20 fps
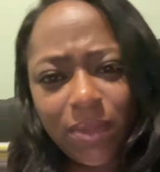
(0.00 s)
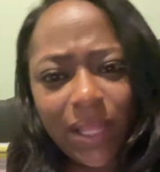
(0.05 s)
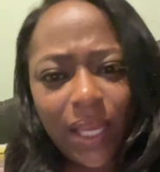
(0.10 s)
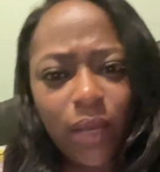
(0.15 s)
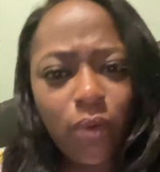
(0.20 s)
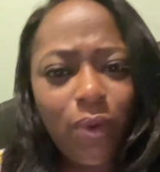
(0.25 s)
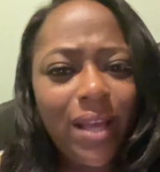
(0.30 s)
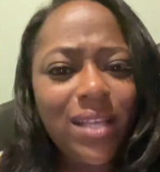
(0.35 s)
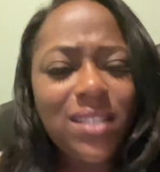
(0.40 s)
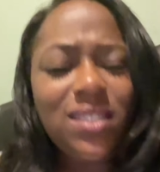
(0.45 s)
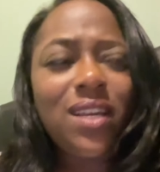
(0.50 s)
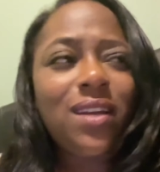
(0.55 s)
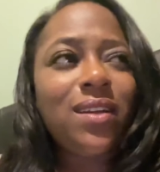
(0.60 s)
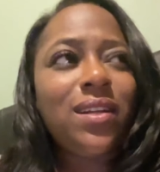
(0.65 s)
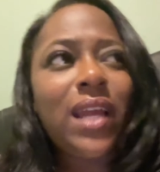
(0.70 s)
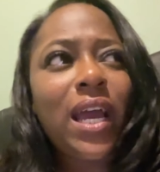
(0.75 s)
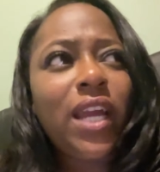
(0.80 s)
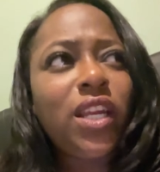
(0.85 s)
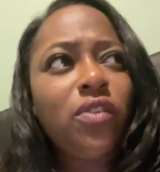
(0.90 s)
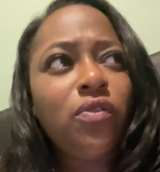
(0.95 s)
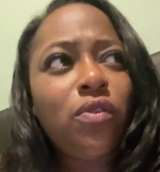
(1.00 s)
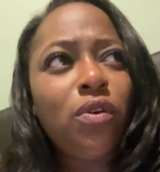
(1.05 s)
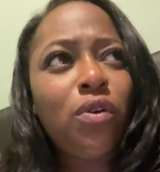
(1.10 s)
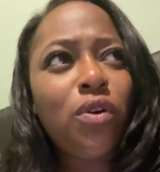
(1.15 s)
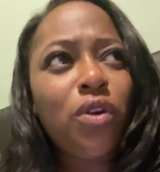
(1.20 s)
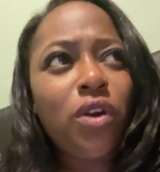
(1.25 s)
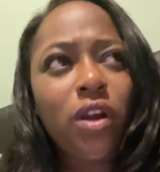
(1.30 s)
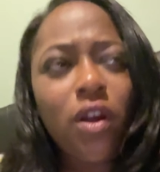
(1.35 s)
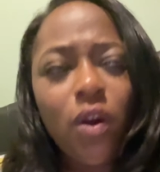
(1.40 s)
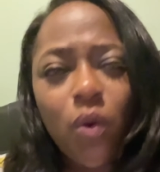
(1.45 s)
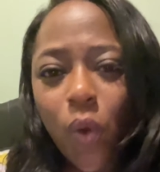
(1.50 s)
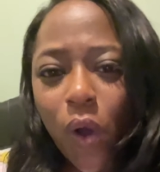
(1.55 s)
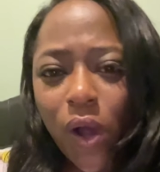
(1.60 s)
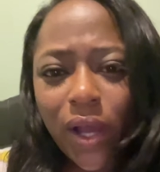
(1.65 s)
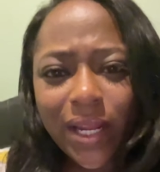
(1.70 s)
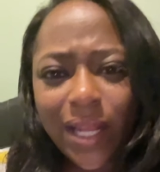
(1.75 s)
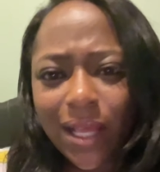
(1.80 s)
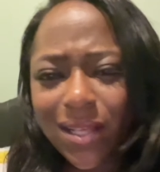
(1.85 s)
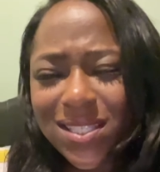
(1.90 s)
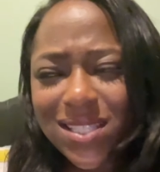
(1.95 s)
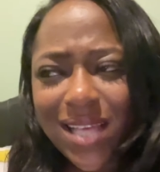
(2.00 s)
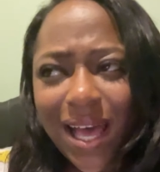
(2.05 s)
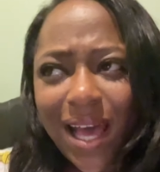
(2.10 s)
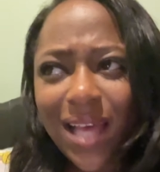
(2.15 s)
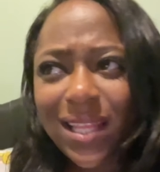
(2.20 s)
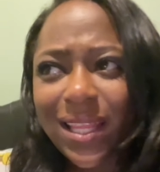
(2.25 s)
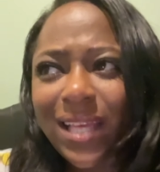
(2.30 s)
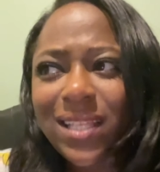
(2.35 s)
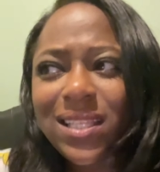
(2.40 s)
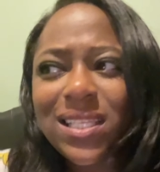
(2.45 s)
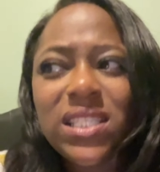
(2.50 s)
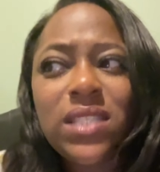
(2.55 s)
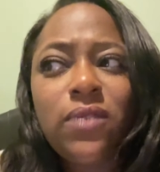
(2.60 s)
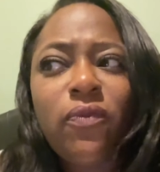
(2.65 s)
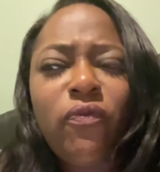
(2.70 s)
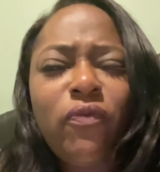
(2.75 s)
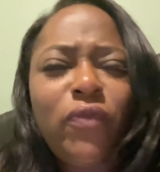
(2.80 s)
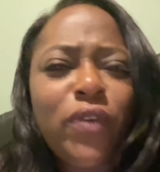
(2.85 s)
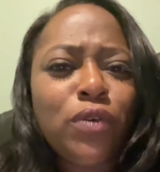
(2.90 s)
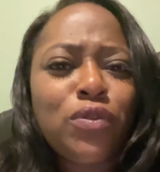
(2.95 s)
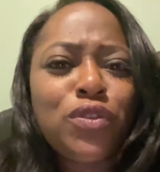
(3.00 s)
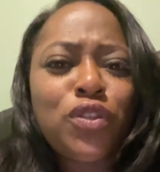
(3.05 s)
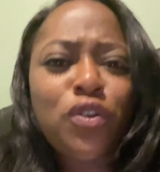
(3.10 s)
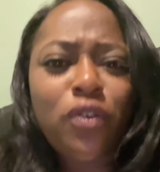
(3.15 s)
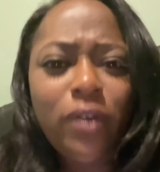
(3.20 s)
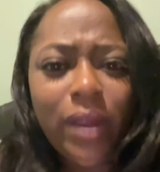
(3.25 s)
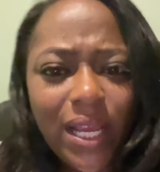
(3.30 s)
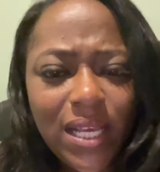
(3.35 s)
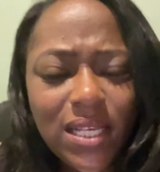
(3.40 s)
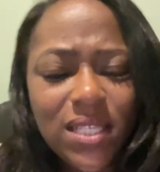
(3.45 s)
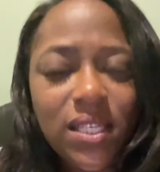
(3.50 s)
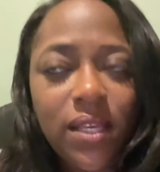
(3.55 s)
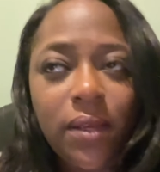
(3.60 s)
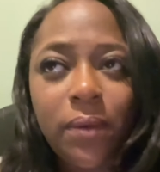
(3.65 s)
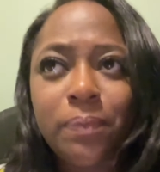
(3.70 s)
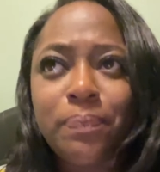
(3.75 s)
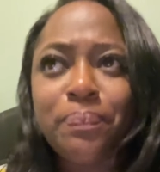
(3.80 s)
Like, why is there a 9-year-old girl walking outside? Like, this feels crazy.